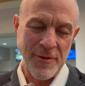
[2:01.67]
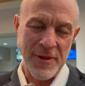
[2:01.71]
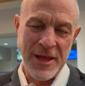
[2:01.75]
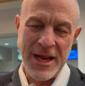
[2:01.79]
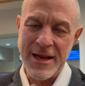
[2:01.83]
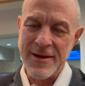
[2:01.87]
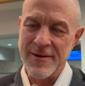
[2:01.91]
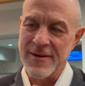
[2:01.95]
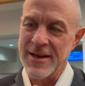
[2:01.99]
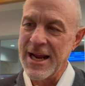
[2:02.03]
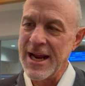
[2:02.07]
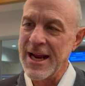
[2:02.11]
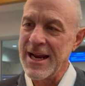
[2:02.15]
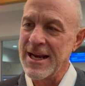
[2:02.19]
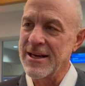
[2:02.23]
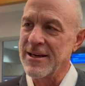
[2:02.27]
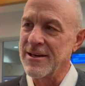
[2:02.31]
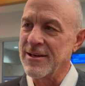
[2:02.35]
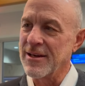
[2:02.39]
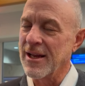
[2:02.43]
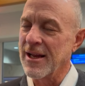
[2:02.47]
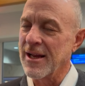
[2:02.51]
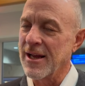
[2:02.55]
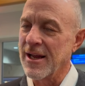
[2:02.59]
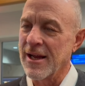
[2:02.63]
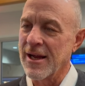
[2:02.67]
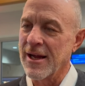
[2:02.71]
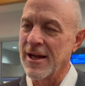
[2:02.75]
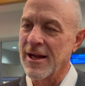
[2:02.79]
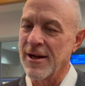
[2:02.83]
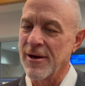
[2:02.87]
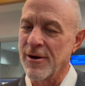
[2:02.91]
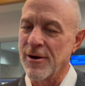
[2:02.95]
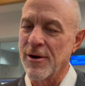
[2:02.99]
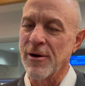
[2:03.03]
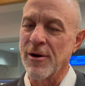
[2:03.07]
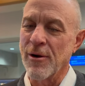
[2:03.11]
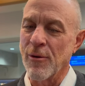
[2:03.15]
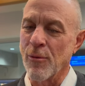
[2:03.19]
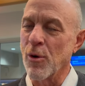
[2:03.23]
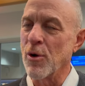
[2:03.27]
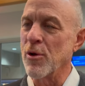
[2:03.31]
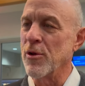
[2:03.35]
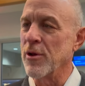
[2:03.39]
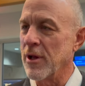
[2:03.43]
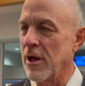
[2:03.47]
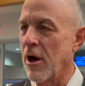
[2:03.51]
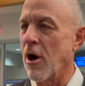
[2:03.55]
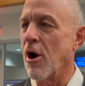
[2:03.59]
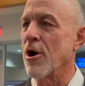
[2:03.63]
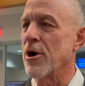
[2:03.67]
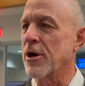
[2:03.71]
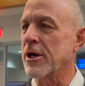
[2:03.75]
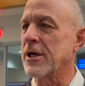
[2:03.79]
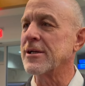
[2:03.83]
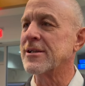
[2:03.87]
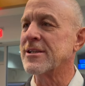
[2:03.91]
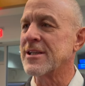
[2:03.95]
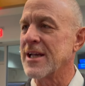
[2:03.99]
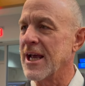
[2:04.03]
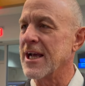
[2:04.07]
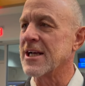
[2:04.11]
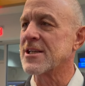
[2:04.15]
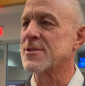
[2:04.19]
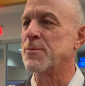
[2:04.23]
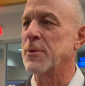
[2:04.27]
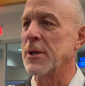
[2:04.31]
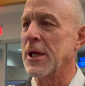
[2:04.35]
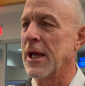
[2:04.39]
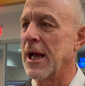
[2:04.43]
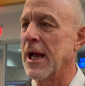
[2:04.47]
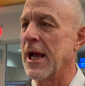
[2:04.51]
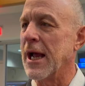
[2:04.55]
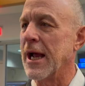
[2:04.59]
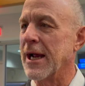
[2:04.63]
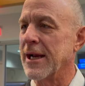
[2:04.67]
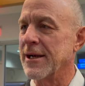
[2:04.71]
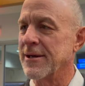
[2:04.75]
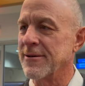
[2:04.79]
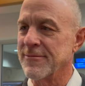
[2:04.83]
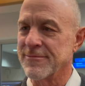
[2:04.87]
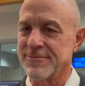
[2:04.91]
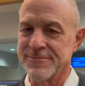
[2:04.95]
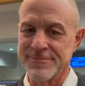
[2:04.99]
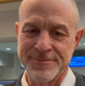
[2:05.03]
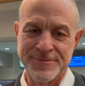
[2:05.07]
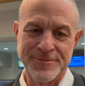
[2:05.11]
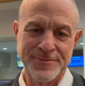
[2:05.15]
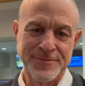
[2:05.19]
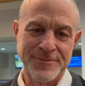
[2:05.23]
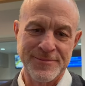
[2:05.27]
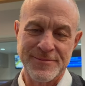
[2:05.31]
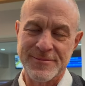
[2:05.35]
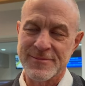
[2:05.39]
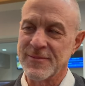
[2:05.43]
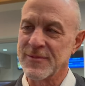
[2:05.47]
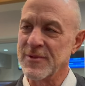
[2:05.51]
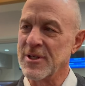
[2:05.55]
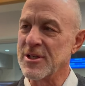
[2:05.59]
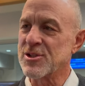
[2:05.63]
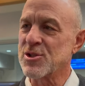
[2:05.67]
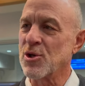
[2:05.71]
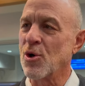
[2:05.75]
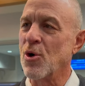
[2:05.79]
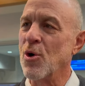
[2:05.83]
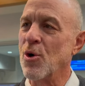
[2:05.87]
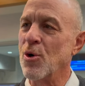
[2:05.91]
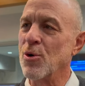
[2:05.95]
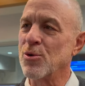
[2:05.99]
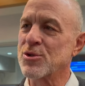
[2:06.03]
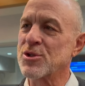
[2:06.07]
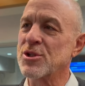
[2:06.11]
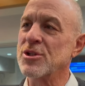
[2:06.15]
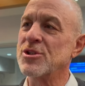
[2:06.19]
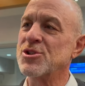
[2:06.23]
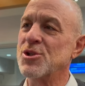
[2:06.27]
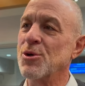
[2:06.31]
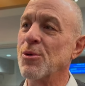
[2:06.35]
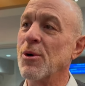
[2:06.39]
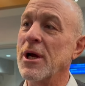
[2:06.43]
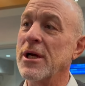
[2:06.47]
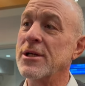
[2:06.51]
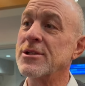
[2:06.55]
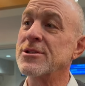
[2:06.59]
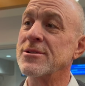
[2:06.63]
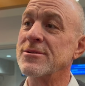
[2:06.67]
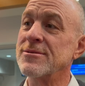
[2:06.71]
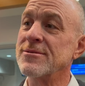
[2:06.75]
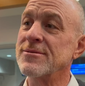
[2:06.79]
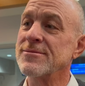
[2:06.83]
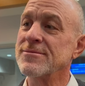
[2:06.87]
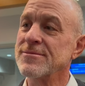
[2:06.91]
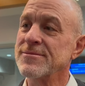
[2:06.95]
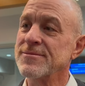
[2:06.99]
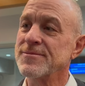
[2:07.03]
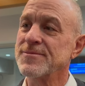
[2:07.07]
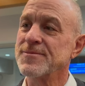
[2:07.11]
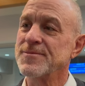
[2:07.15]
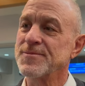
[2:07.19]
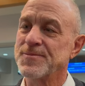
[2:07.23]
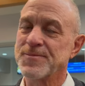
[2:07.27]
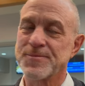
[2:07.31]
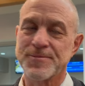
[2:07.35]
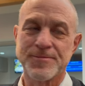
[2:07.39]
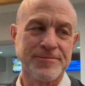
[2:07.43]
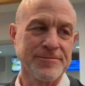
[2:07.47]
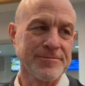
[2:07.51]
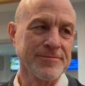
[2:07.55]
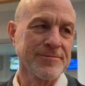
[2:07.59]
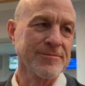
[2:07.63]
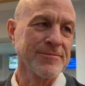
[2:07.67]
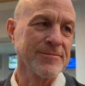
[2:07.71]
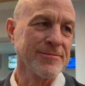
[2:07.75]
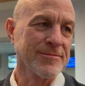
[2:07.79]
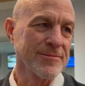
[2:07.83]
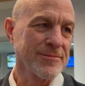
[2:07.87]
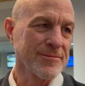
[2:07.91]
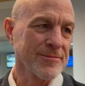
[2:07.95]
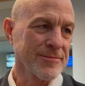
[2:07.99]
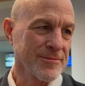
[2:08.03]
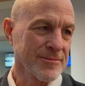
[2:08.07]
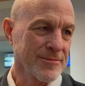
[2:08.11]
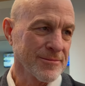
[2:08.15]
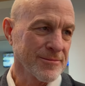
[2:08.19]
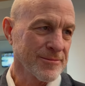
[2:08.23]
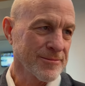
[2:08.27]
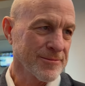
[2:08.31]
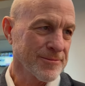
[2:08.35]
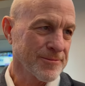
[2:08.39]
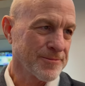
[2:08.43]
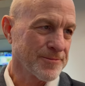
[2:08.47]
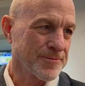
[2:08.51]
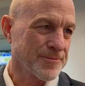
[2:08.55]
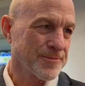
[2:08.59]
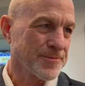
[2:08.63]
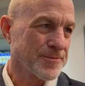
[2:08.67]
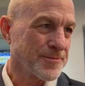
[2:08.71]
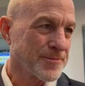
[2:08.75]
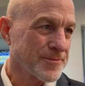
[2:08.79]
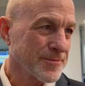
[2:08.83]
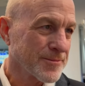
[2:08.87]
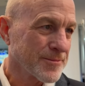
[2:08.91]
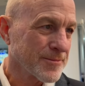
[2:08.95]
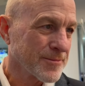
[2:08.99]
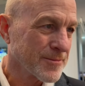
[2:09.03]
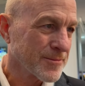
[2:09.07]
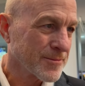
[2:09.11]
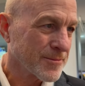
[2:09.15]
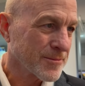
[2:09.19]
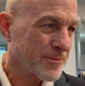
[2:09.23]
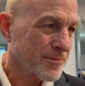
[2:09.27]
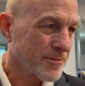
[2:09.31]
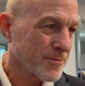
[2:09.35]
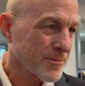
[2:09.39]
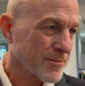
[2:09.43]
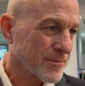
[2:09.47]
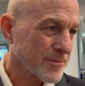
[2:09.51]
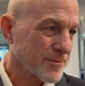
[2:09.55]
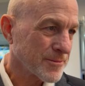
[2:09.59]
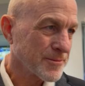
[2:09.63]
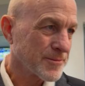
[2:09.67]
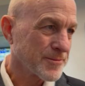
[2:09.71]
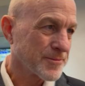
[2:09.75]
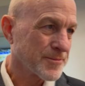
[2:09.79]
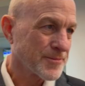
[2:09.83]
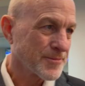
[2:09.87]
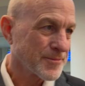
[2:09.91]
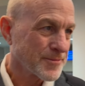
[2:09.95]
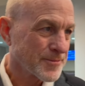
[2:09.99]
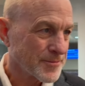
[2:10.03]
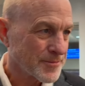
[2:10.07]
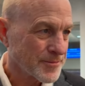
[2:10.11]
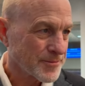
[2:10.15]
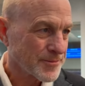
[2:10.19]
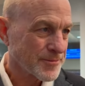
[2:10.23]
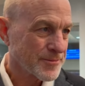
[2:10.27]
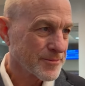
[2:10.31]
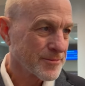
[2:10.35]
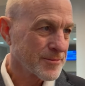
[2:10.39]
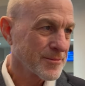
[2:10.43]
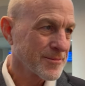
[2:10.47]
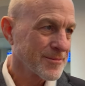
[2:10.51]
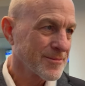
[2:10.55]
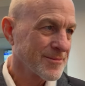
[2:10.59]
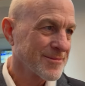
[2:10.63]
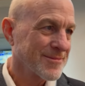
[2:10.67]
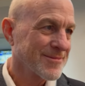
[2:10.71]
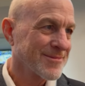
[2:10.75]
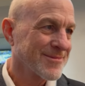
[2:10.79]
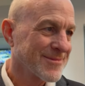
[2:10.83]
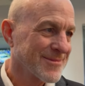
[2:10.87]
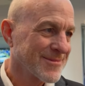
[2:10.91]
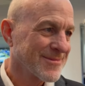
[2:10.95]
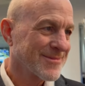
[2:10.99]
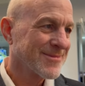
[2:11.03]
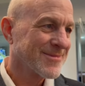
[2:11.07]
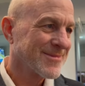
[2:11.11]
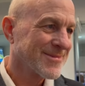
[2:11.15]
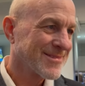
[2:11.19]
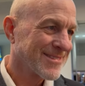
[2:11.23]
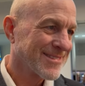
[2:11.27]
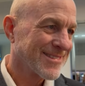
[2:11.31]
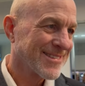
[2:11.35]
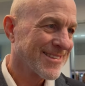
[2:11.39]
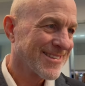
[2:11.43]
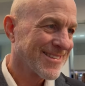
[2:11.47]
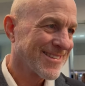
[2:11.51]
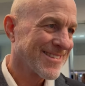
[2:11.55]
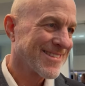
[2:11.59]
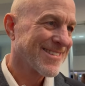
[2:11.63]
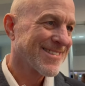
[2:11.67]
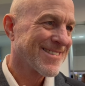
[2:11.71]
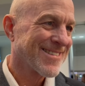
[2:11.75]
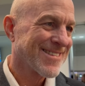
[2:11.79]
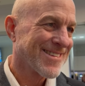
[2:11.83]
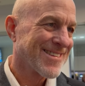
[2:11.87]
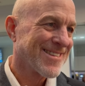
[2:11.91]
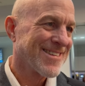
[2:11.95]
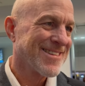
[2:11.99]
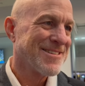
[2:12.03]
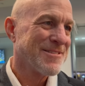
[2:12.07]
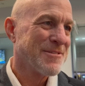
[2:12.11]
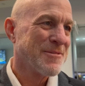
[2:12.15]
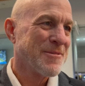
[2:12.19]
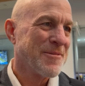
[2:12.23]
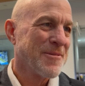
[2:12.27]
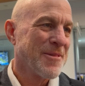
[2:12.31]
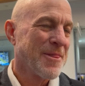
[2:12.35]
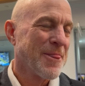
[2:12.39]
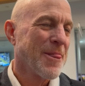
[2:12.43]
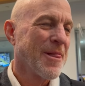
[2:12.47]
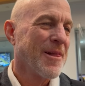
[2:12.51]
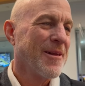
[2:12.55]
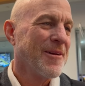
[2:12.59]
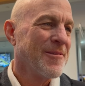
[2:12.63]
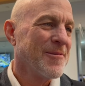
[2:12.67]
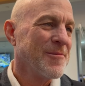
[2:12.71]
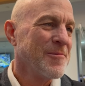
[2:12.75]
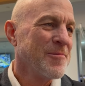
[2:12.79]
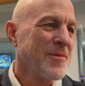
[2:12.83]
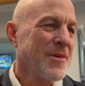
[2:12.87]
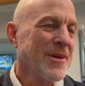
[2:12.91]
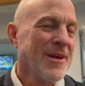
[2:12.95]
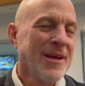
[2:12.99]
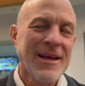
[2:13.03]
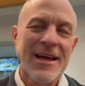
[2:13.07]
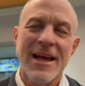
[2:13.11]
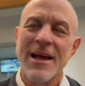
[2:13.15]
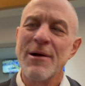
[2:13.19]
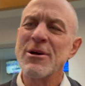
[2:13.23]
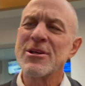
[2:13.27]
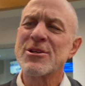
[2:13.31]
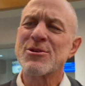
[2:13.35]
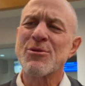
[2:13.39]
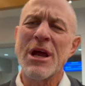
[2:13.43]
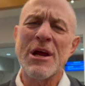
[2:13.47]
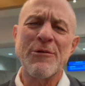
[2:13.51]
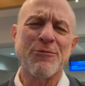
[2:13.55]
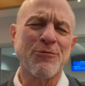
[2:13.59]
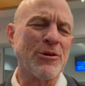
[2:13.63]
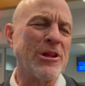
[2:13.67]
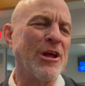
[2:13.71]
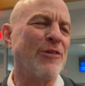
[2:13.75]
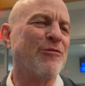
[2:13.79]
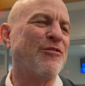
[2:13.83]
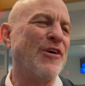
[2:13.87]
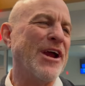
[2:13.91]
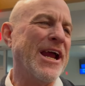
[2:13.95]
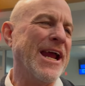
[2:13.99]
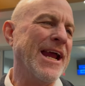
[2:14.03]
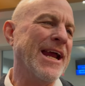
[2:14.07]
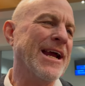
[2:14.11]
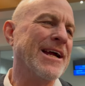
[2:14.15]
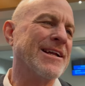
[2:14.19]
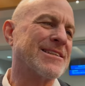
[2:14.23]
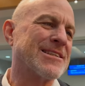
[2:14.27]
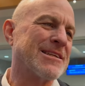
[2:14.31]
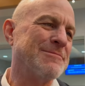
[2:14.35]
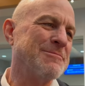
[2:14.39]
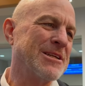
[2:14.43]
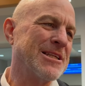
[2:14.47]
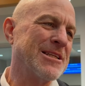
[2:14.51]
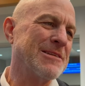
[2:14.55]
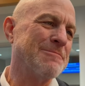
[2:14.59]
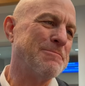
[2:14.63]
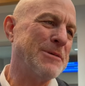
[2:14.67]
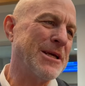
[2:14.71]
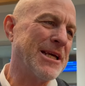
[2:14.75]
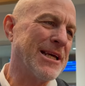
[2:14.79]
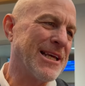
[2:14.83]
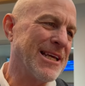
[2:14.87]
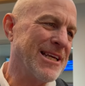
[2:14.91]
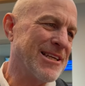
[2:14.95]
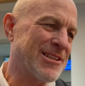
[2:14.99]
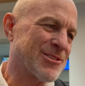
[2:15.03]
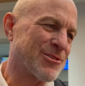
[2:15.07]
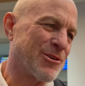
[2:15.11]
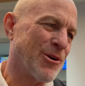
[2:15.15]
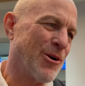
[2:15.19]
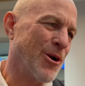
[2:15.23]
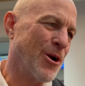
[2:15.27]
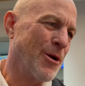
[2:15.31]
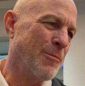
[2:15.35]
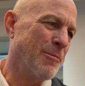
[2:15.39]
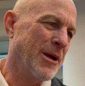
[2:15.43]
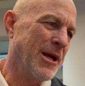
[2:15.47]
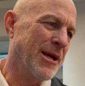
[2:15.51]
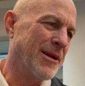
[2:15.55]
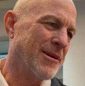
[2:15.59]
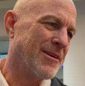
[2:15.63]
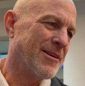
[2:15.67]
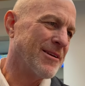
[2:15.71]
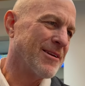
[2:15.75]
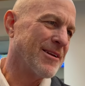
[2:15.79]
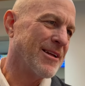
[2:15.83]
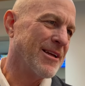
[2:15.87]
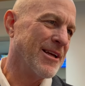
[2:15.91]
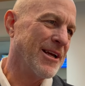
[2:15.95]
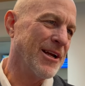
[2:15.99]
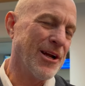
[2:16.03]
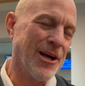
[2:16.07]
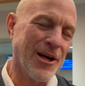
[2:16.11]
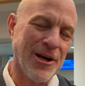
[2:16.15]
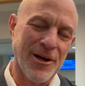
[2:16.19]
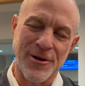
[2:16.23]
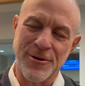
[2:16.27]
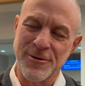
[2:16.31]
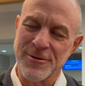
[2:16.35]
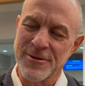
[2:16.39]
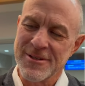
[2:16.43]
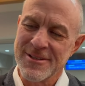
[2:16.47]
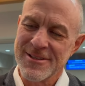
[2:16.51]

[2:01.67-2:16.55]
they, they uh, were the architects behind this whole situation. You missed the like the intensity of the old school Big East tournament. That used to be one of the best things I thought was on television. It was great for the fans. I mean, the Big East tournament, you know,